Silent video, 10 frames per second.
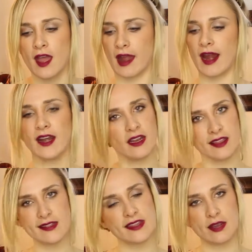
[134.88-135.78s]
And I didn't
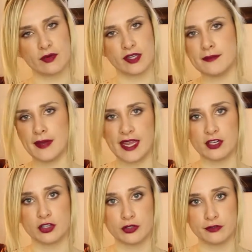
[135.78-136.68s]
think that they really
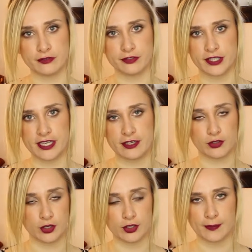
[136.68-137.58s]
made gluten-free
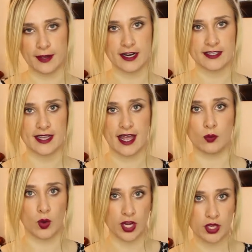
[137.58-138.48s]
granola bars,
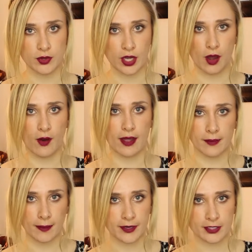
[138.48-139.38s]
and what do you know, in
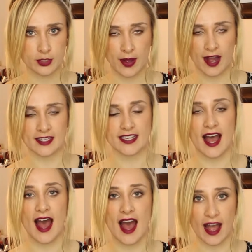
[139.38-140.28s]
my Birchbox,
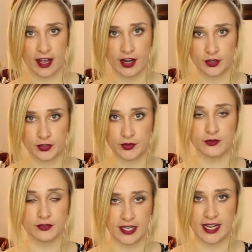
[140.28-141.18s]
I got a
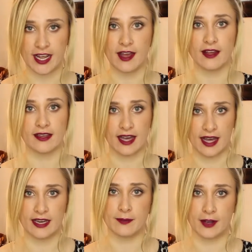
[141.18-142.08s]
gluten-free
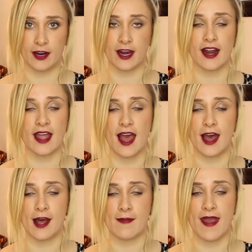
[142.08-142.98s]
Kind Bar,
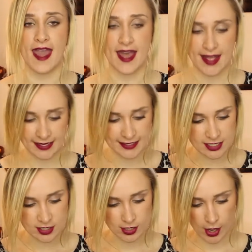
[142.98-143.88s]
um, and
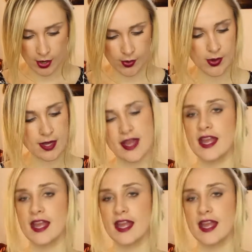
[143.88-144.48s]
so